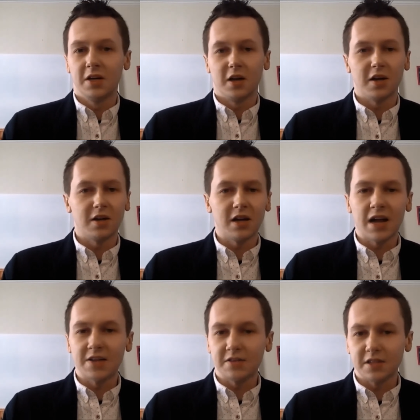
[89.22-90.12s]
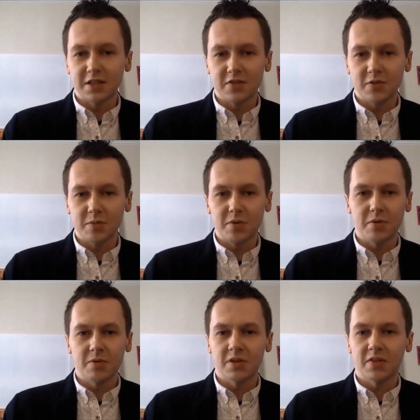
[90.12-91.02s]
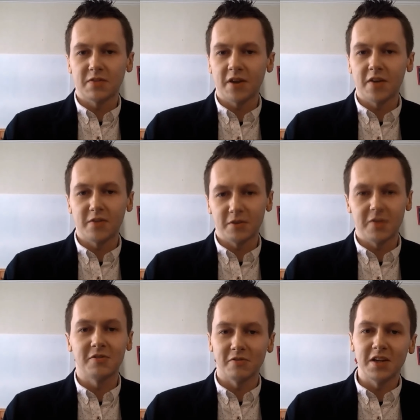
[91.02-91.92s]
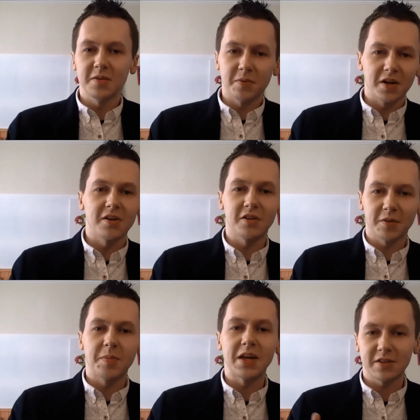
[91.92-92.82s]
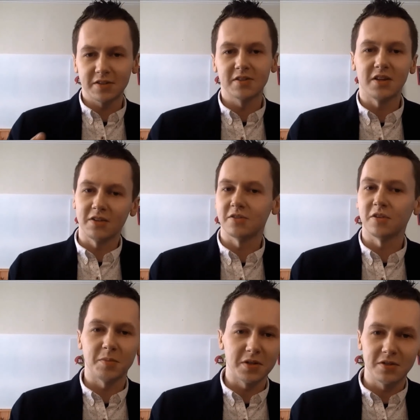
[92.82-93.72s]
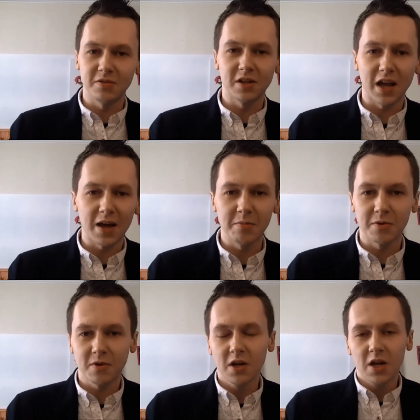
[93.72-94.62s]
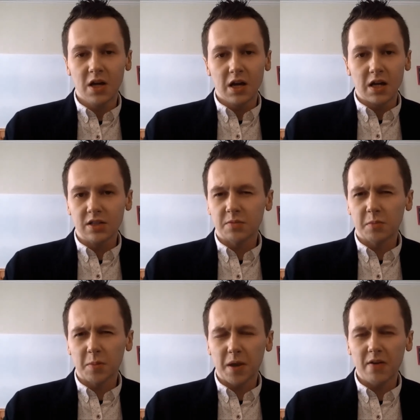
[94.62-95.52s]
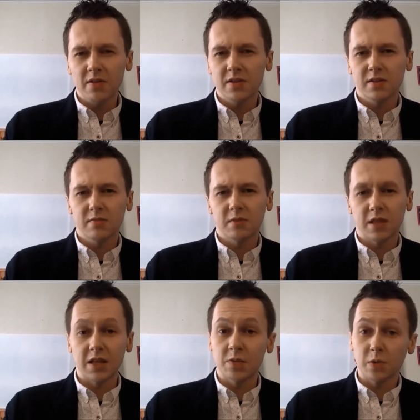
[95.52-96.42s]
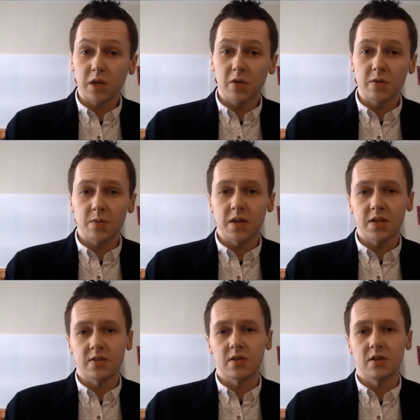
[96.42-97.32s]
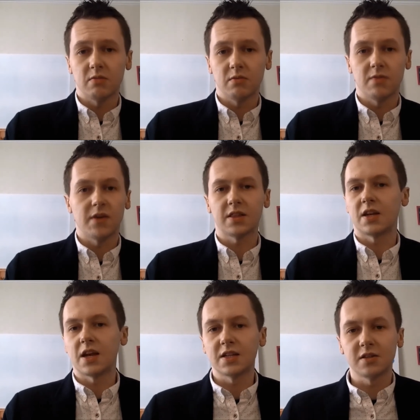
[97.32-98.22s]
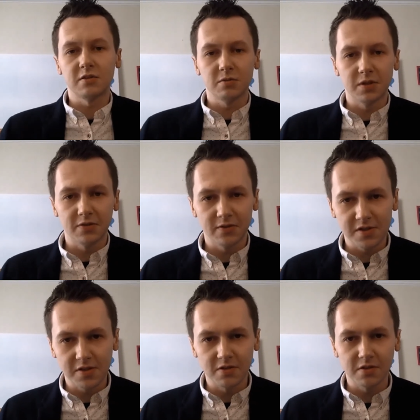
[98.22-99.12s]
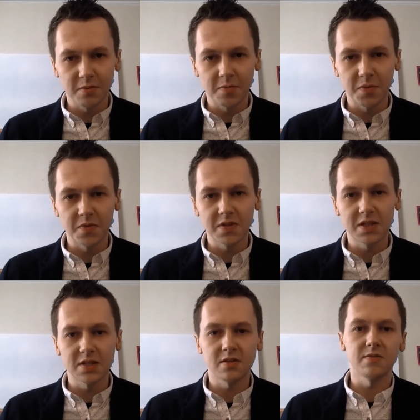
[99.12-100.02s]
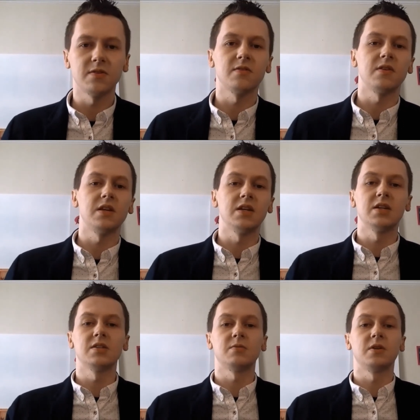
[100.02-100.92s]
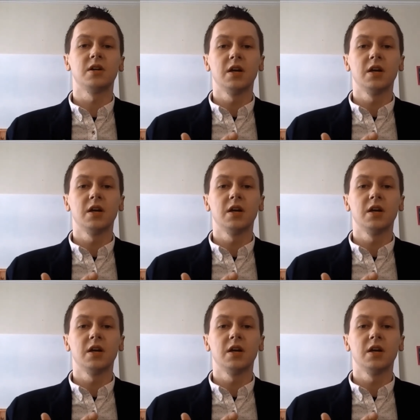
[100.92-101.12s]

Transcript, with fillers: I got an adult history book when I was like five. know, I couldn't read it, but I'd look at the pictures and I learned all about Tutankhamun. So my parents, when things wouldn't go as well, so you know the fact that I had to go to a different school to my brother and sister for three years, or